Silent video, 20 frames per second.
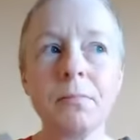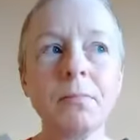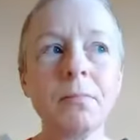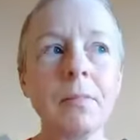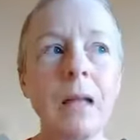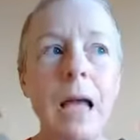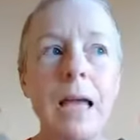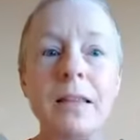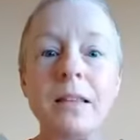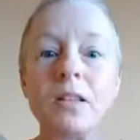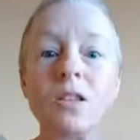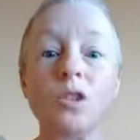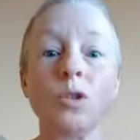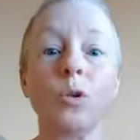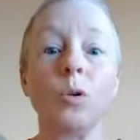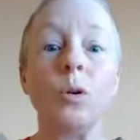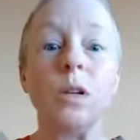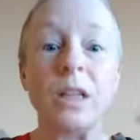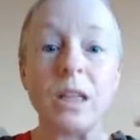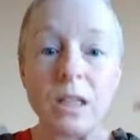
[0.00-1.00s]
and the
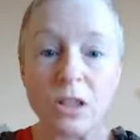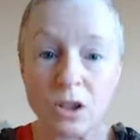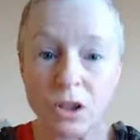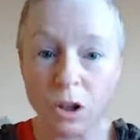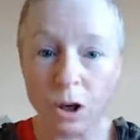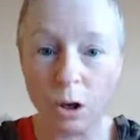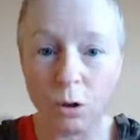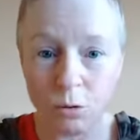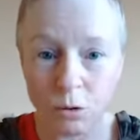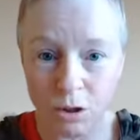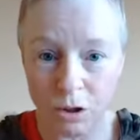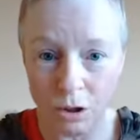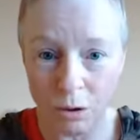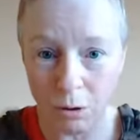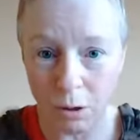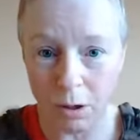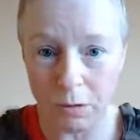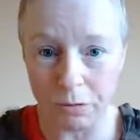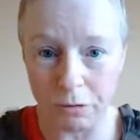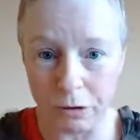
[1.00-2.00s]
story gets told to you
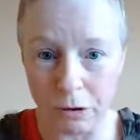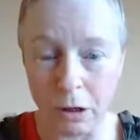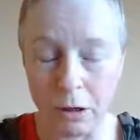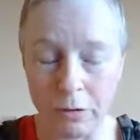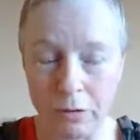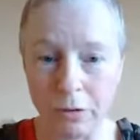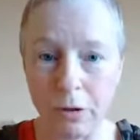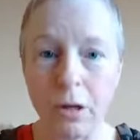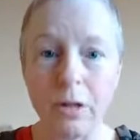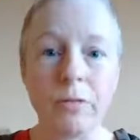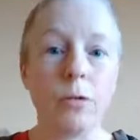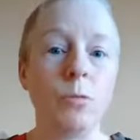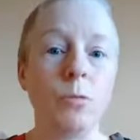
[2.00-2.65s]
over and over and over,